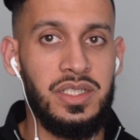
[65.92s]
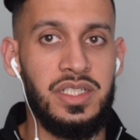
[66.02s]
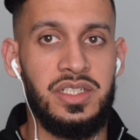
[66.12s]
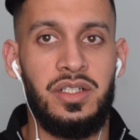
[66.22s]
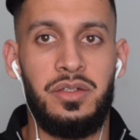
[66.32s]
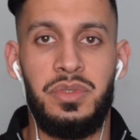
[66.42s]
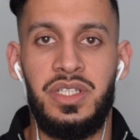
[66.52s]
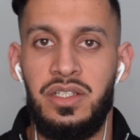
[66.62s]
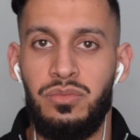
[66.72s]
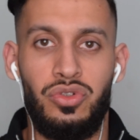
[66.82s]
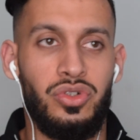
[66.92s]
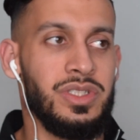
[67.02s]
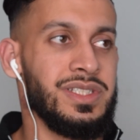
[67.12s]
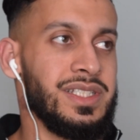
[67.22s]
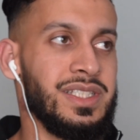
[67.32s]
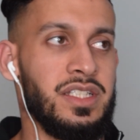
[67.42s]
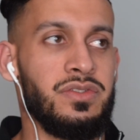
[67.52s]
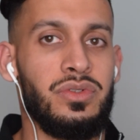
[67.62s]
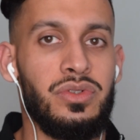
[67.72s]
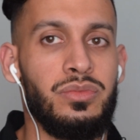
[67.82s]
determined and more
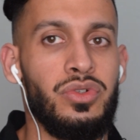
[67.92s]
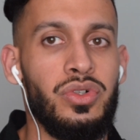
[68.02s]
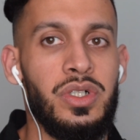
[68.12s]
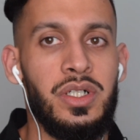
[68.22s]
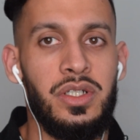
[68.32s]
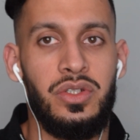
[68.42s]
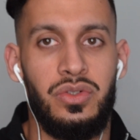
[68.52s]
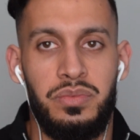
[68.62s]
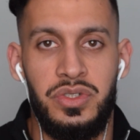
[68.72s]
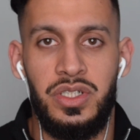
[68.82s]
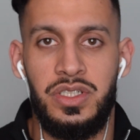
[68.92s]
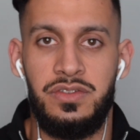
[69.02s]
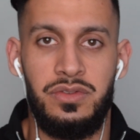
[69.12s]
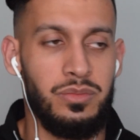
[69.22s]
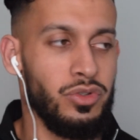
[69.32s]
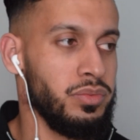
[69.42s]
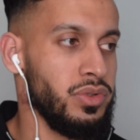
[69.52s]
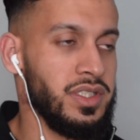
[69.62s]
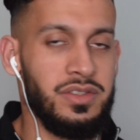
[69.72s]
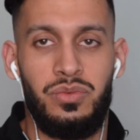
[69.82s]
successful or more, you know, productive or more
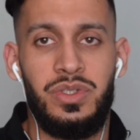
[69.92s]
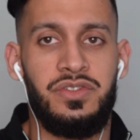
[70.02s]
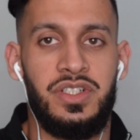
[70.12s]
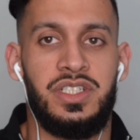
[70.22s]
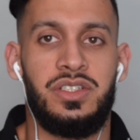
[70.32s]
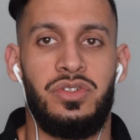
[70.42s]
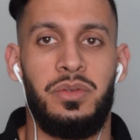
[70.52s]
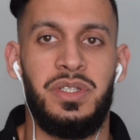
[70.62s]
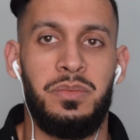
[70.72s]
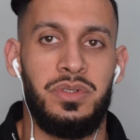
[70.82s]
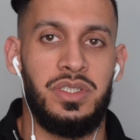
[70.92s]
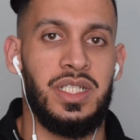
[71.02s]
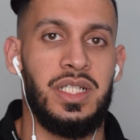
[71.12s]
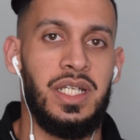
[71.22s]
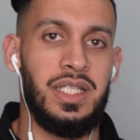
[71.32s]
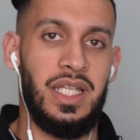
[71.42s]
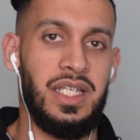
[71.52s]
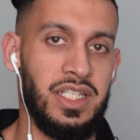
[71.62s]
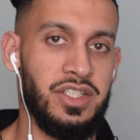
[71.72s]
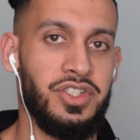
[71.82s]
proactive, whatever it is, right? People think they
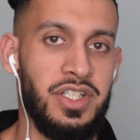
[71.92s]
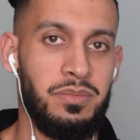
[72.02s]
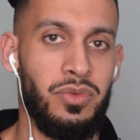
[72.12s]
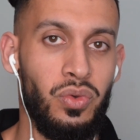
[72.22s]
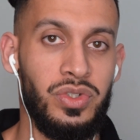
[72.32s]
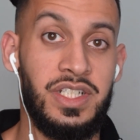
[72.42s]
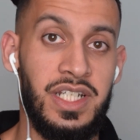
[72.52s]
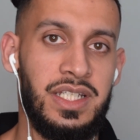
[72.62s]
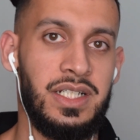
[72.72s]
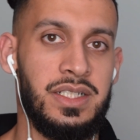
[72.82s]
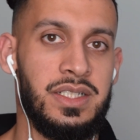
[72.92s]
need the gym altogether.